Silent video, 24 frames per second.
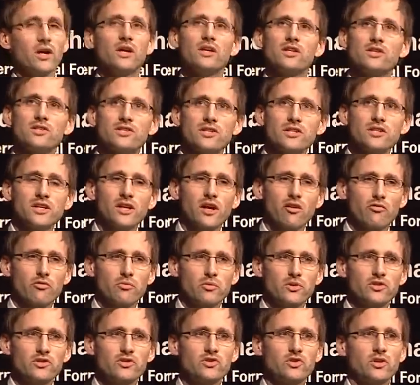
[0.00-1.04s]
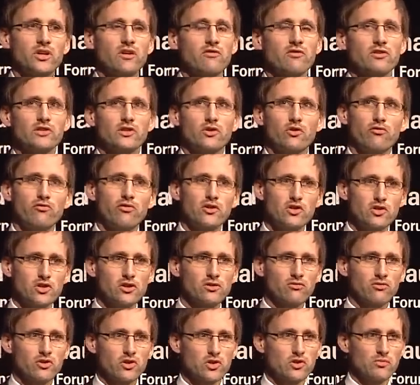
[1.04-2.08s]
city governments to give us an official
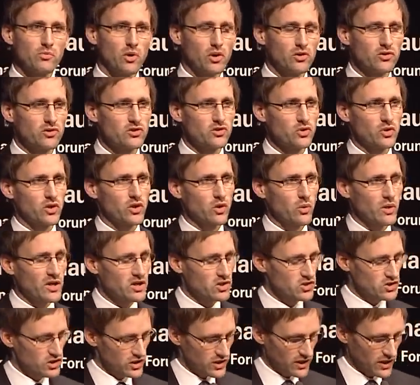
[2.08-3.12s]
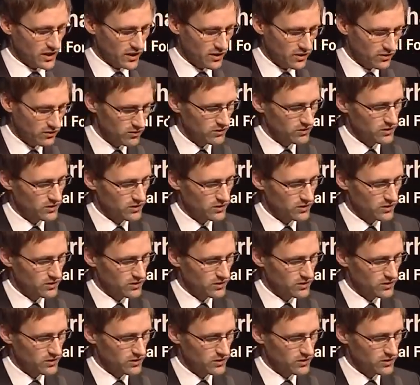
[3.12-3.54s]
response to a questionnaire.